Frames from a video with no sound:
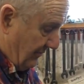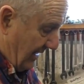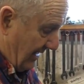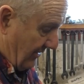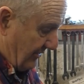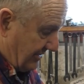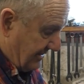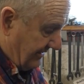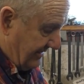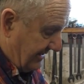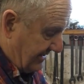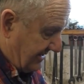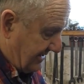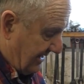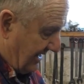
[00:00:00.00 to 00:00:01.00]
power to
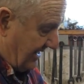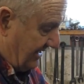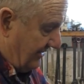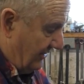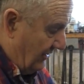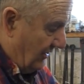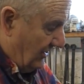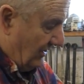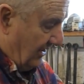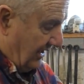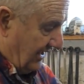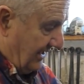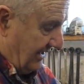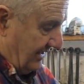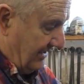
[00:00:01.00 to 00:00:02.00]
this side
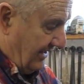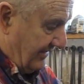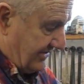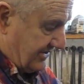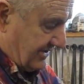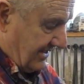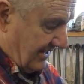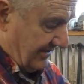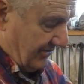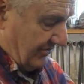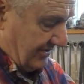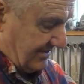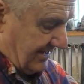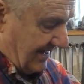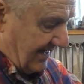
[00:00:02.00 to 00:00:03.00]
and another
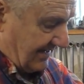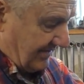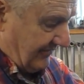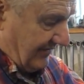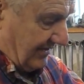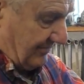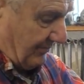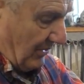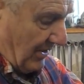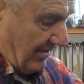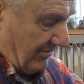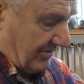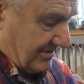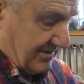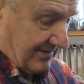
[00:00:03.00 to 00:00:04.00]
solenoid to activate
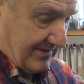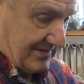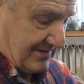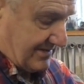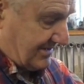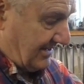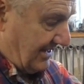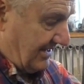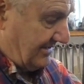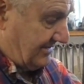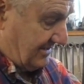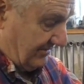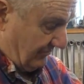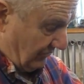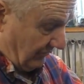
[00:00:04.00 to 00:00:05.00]
power to this side
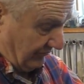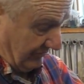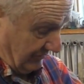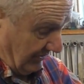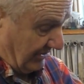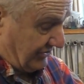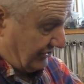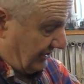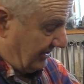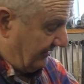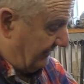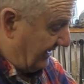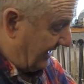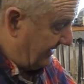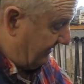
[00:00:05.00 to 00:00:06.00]
to
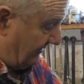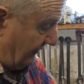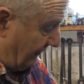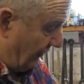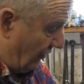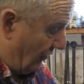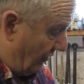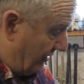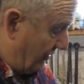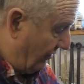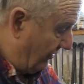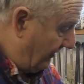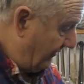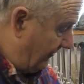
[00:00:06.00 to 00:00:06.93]
achieve that forward or